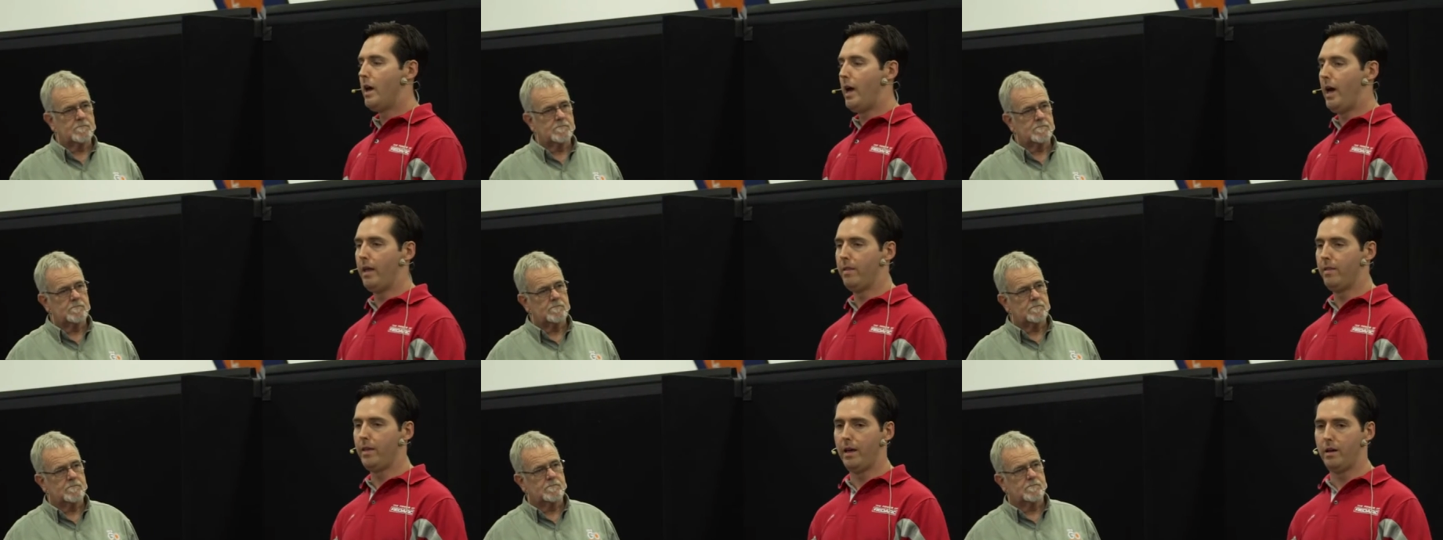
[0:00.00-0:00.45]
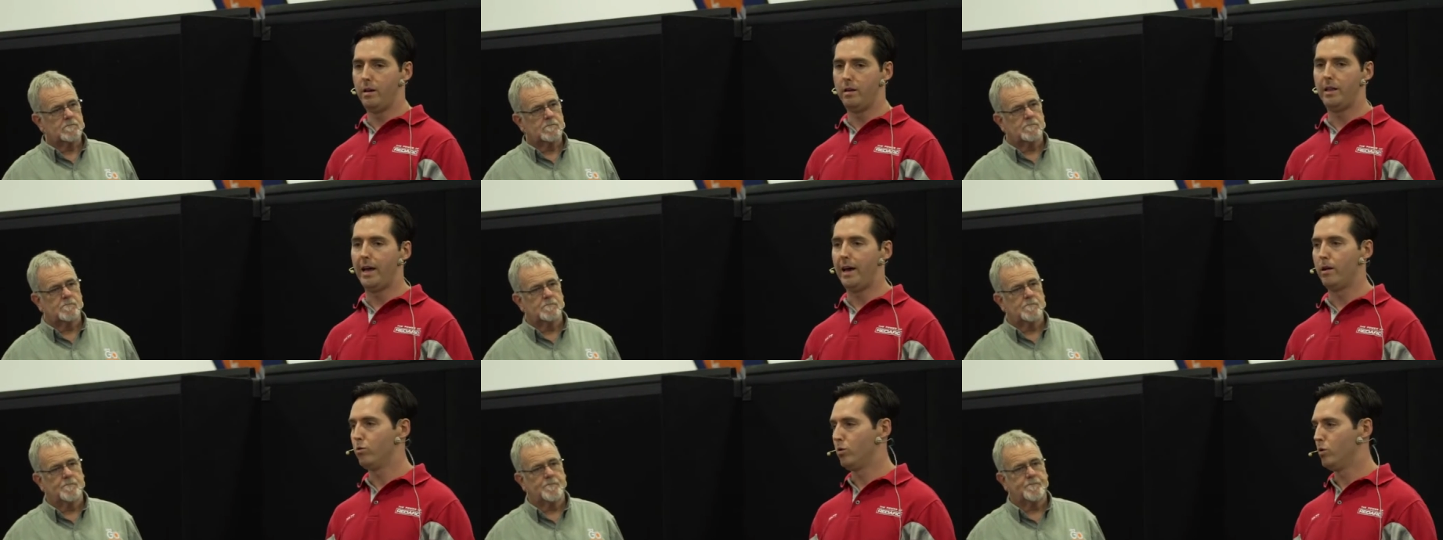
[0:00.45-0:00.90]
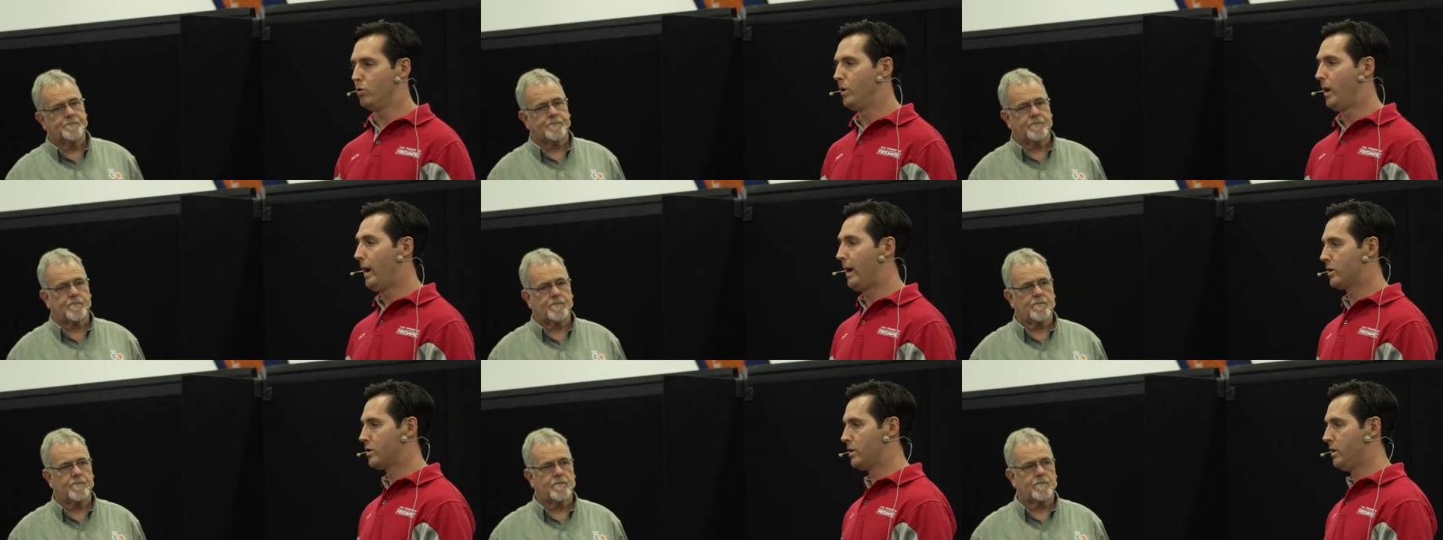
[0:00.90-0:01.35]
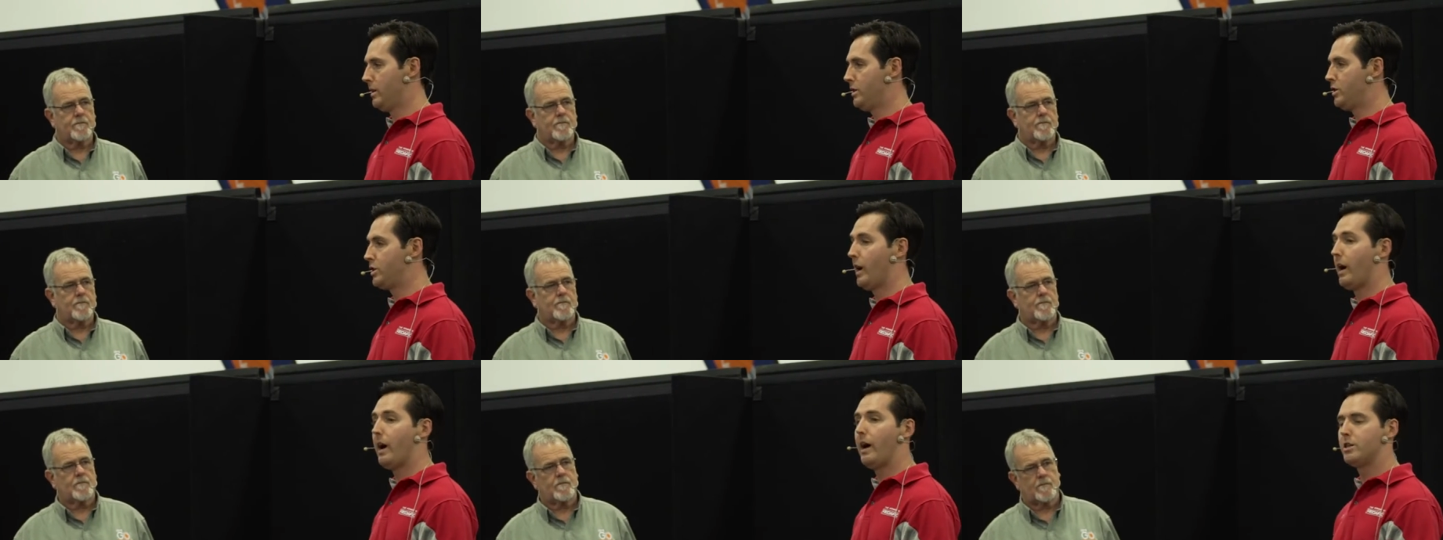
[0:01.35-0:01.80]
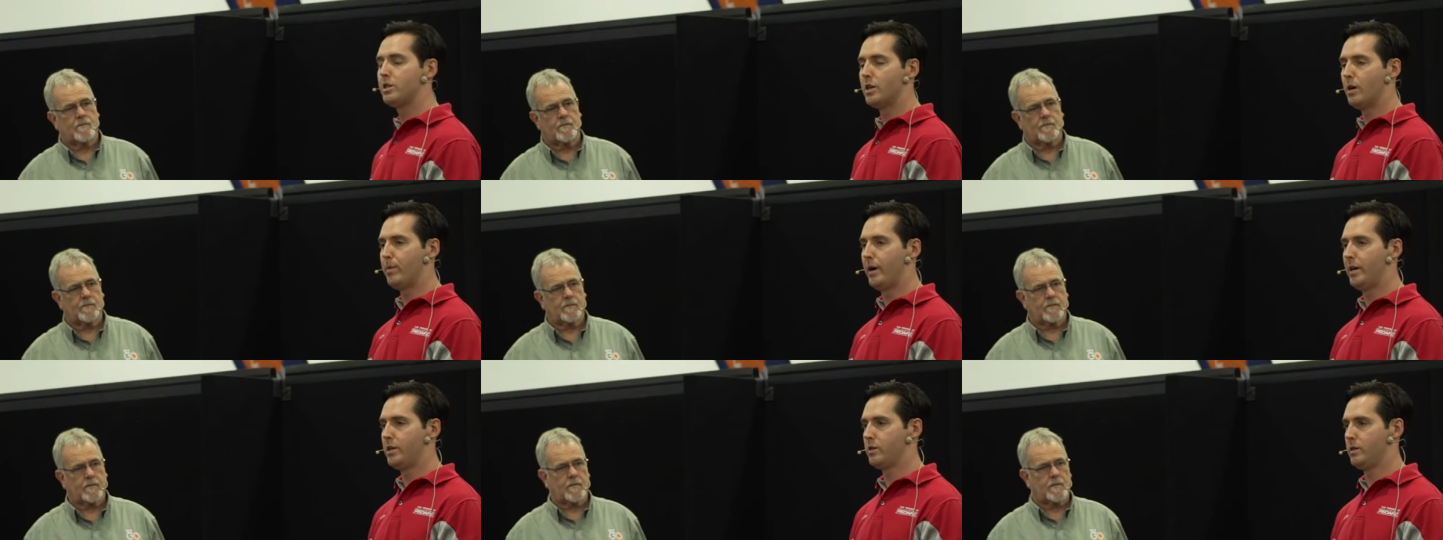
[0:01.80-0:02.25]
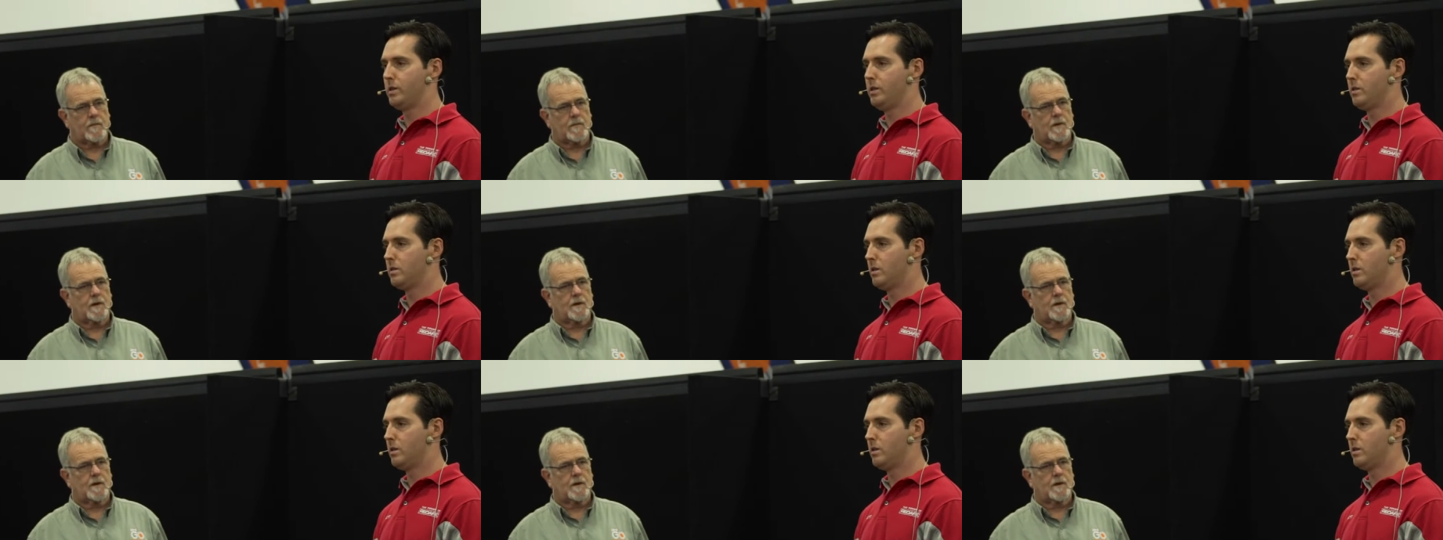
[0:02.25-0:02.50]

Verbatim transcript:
Speaker 1: and then that will actually charge our battery.